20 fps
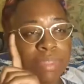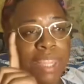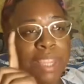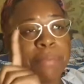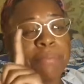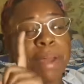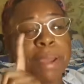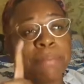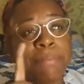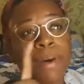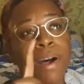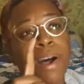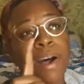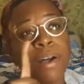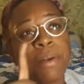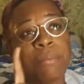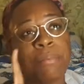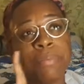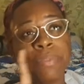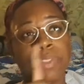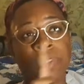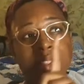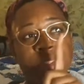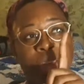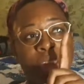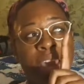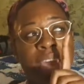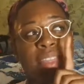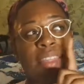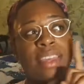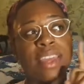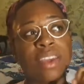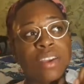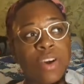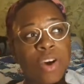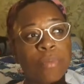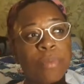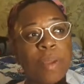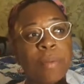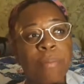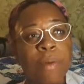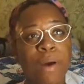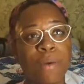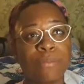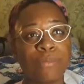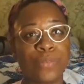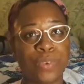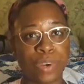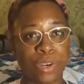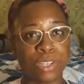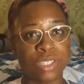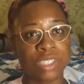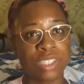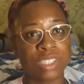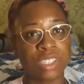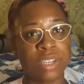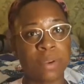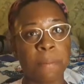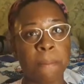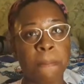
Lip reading: my mom. I think I called my mom first.